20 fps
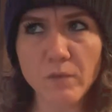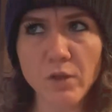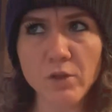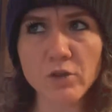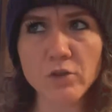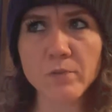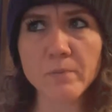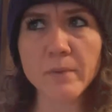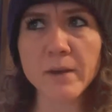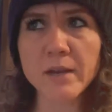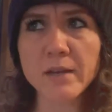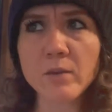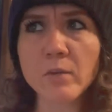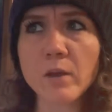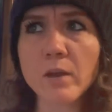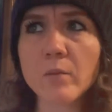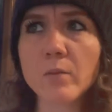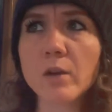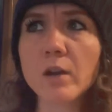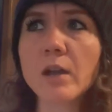your body
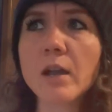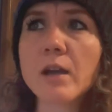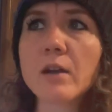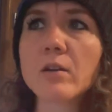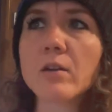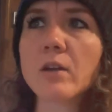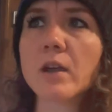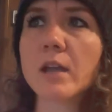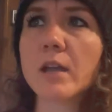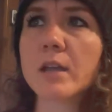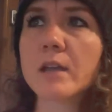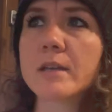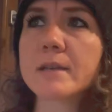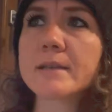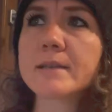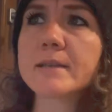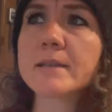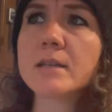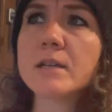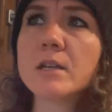weight workout
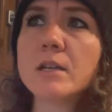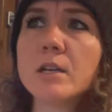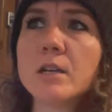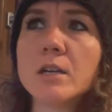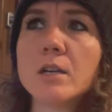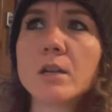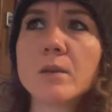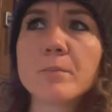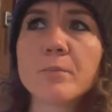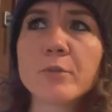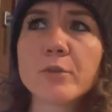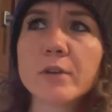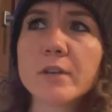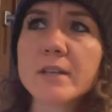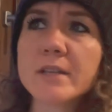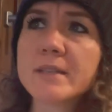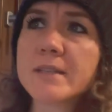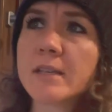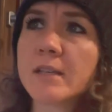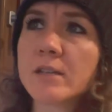is pretty
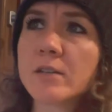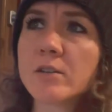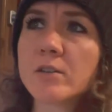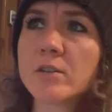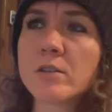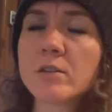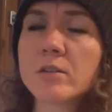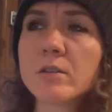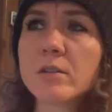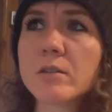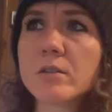standard.